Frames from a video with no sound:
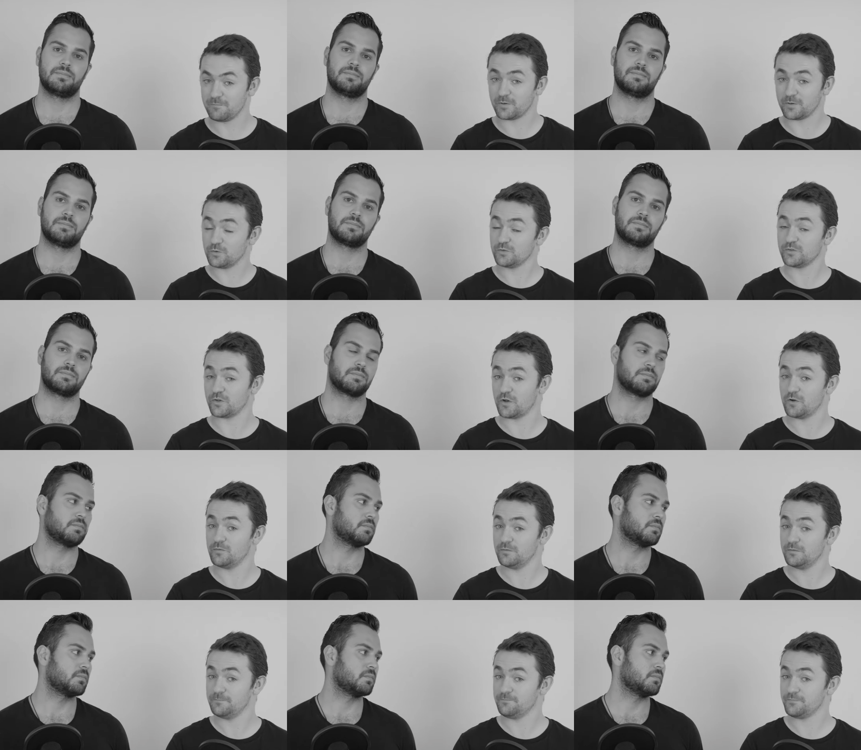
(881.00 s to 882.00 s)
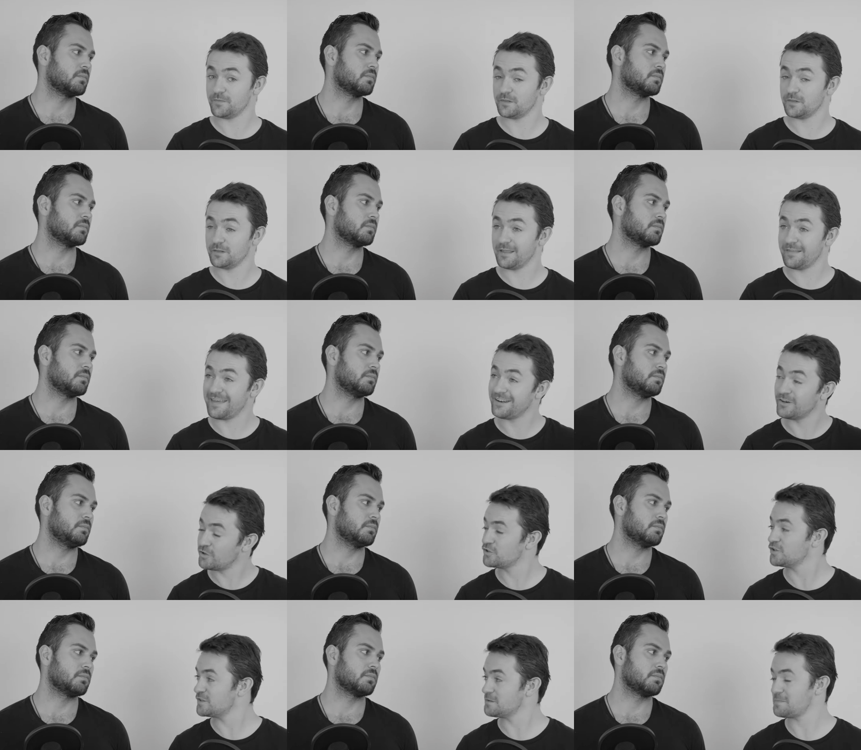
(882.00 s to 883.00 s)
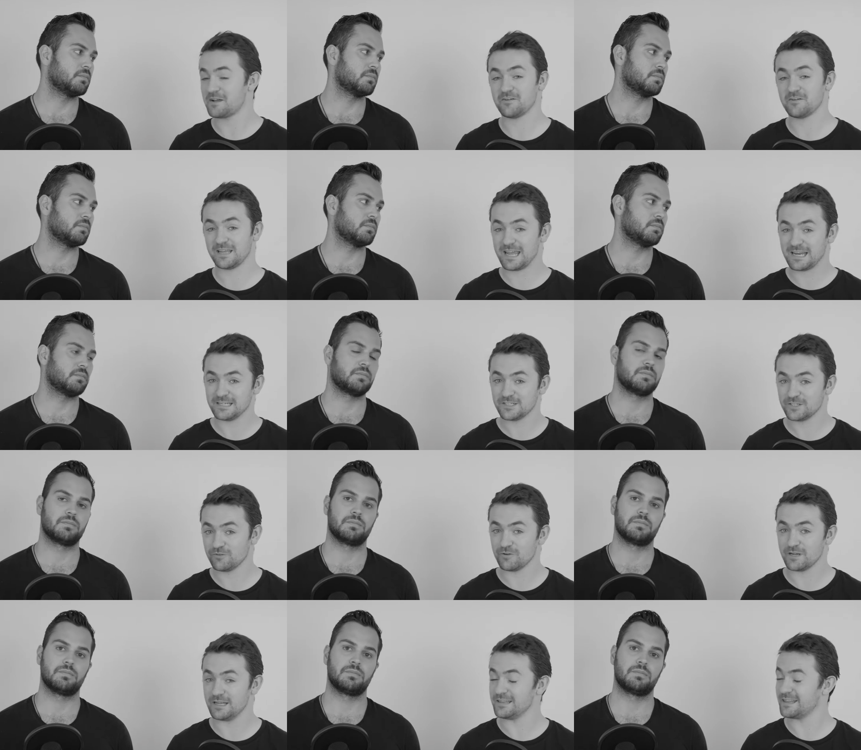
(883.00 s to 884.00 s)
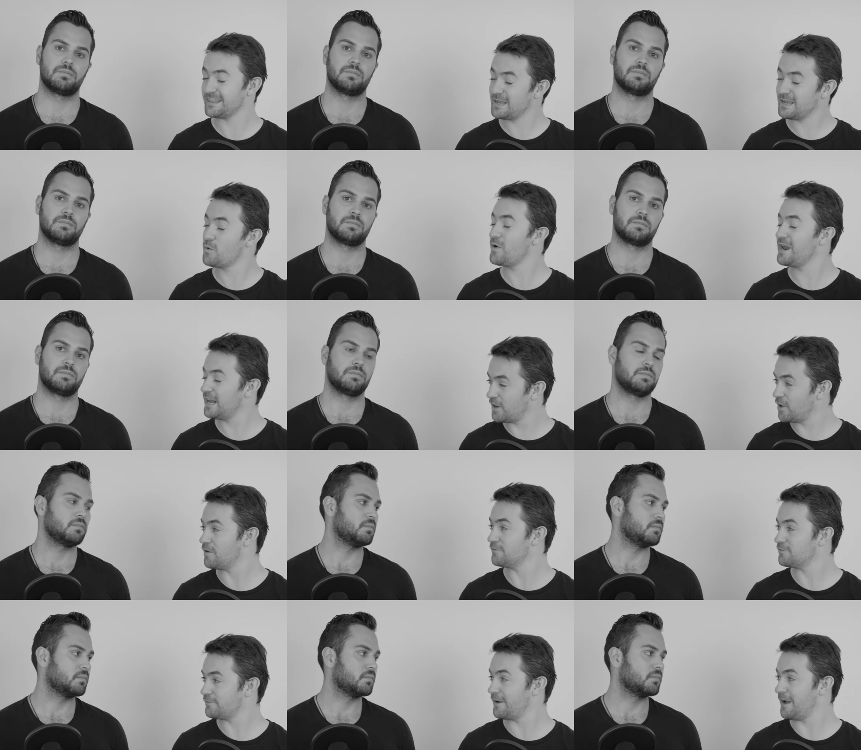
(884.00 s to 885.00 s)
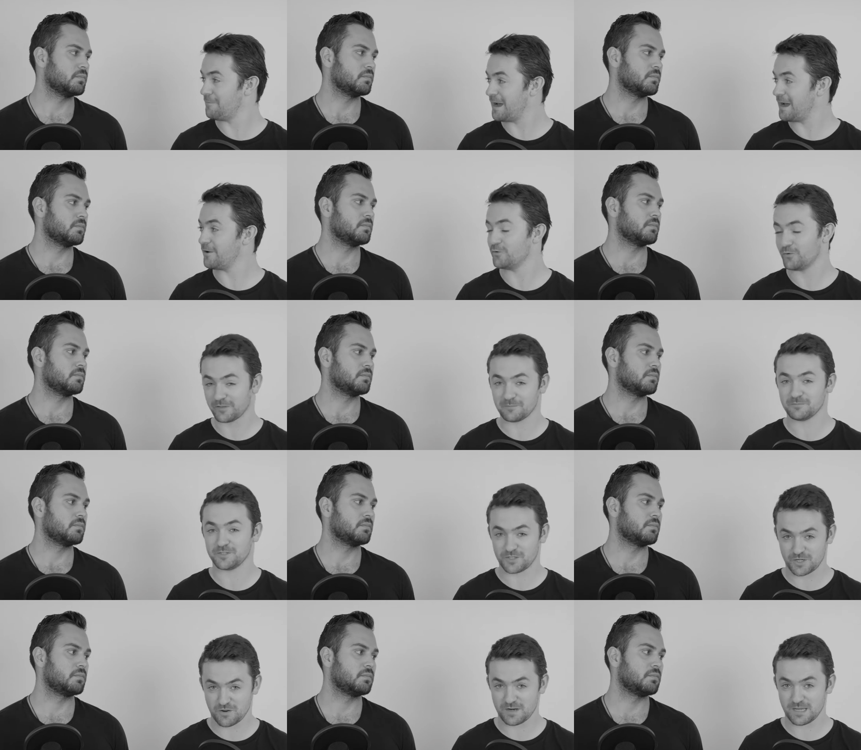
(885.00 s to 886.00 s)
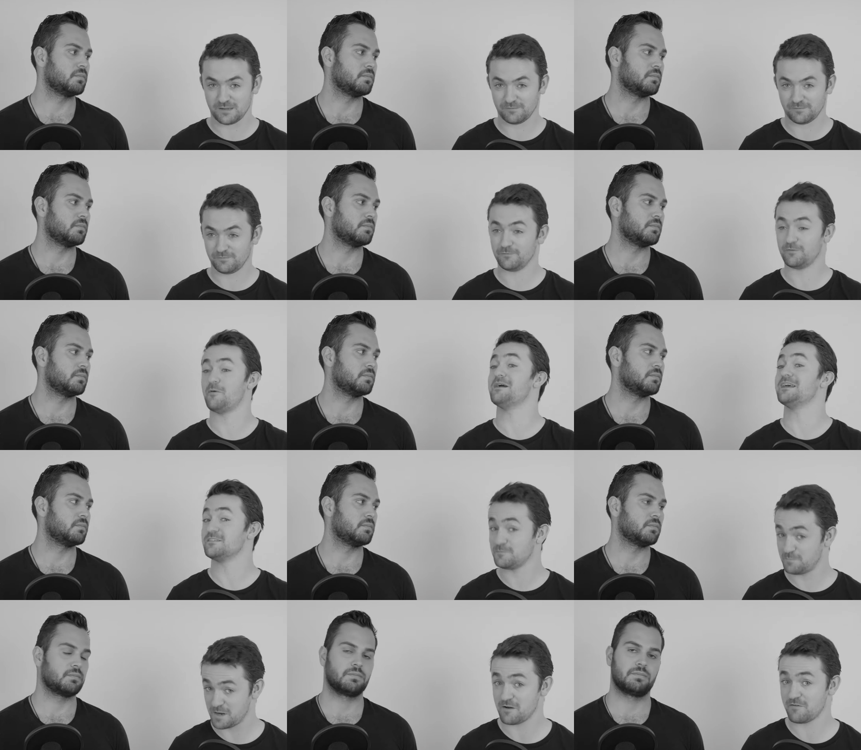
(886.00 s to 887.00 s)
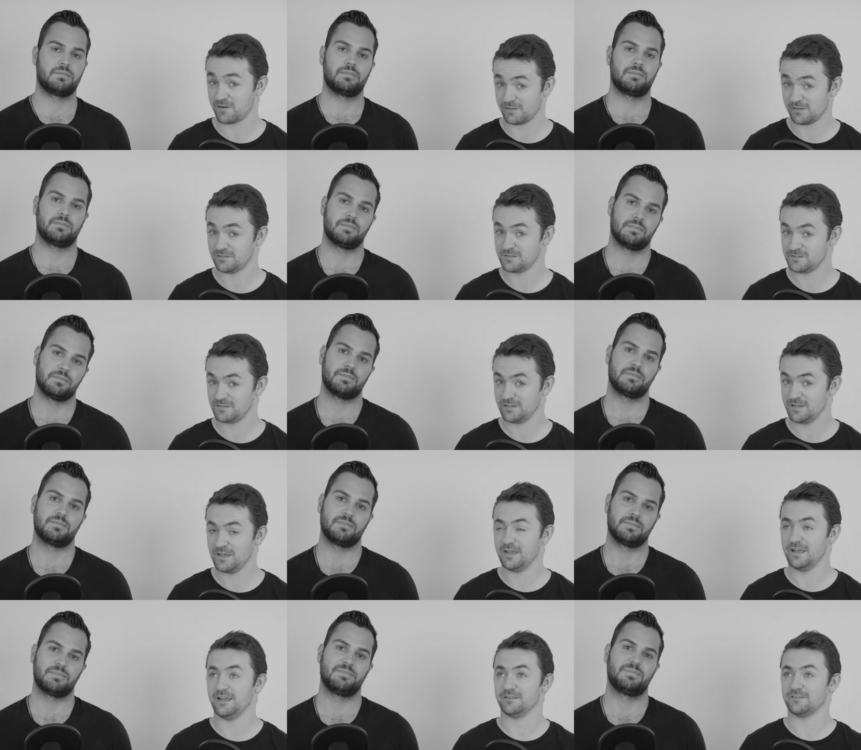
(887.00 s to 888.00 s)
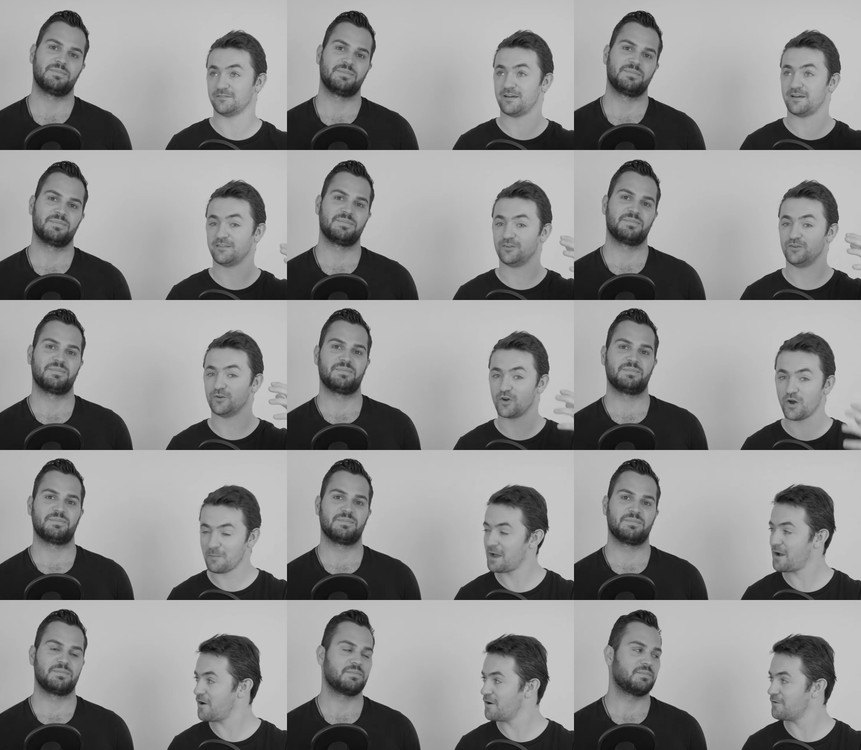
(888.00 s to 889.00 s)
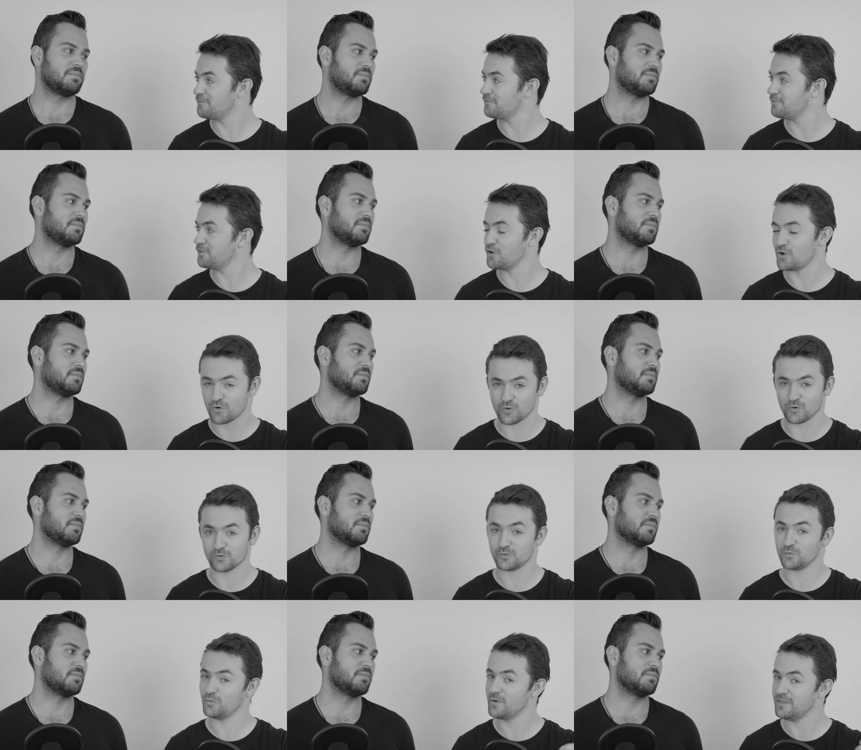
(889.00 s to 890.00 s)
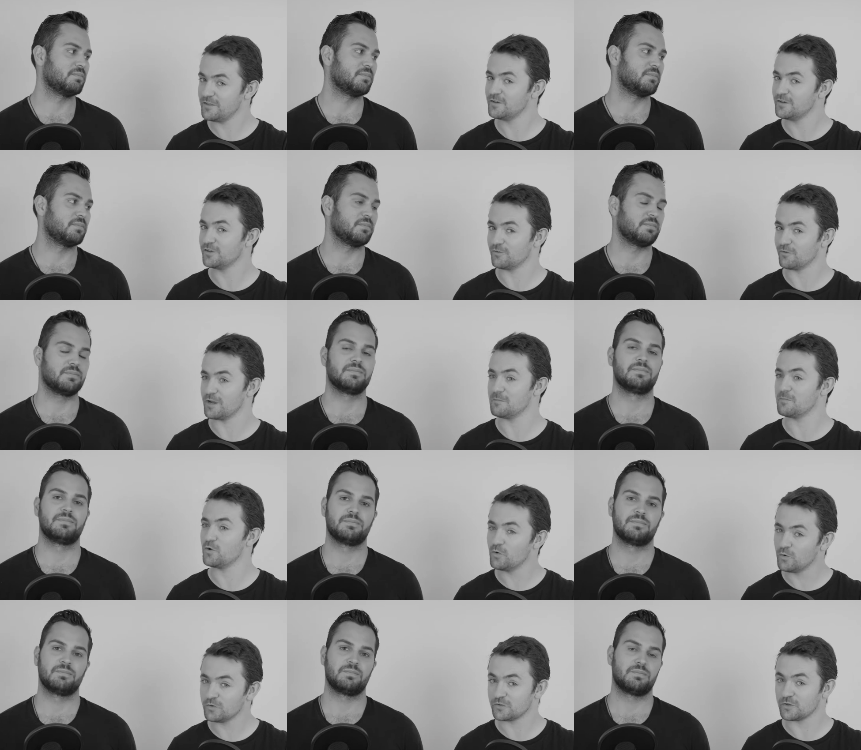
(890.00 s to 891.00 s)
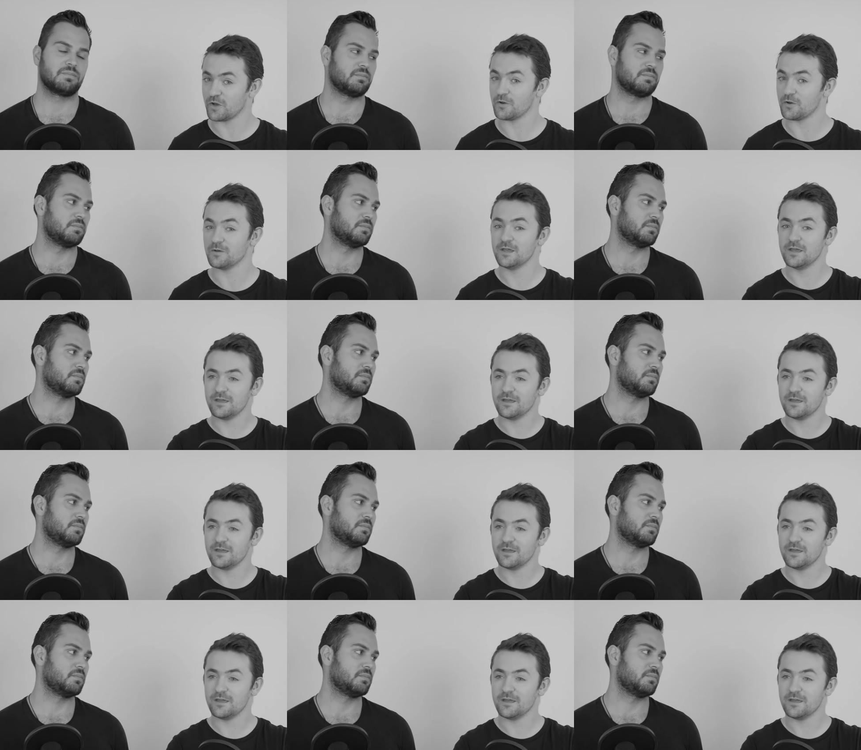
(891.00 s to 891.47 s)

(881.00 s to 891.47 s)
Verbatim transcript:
Speaker 1: But also, they're not just about getting a degree. The thing we love about Northampton Uni from experience is the fact that you come out of your course with your degree, but also